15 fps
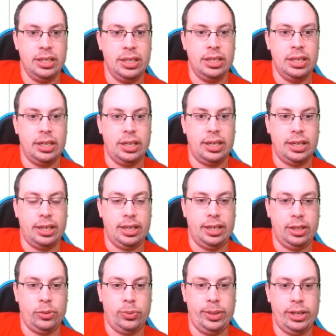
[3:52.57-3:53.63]

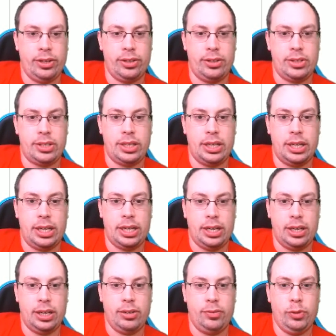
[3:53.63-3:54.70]
The winners
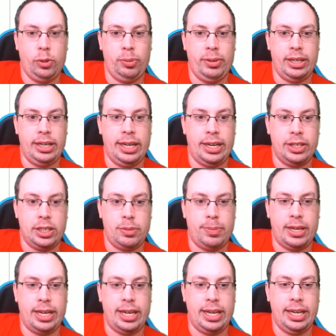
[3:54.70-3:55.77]
will be announced
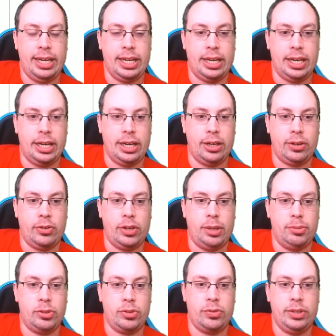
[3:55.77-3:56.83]
by
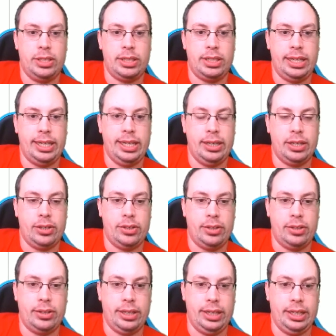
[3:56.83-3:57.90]
Grubbs Grizzly
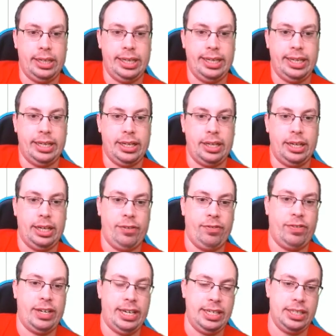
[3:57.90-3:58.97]
on the
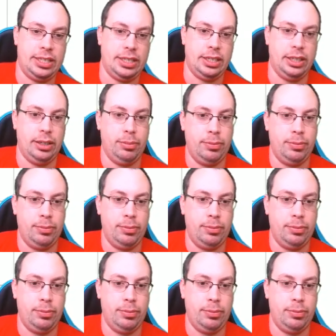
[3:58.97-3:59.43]
advice column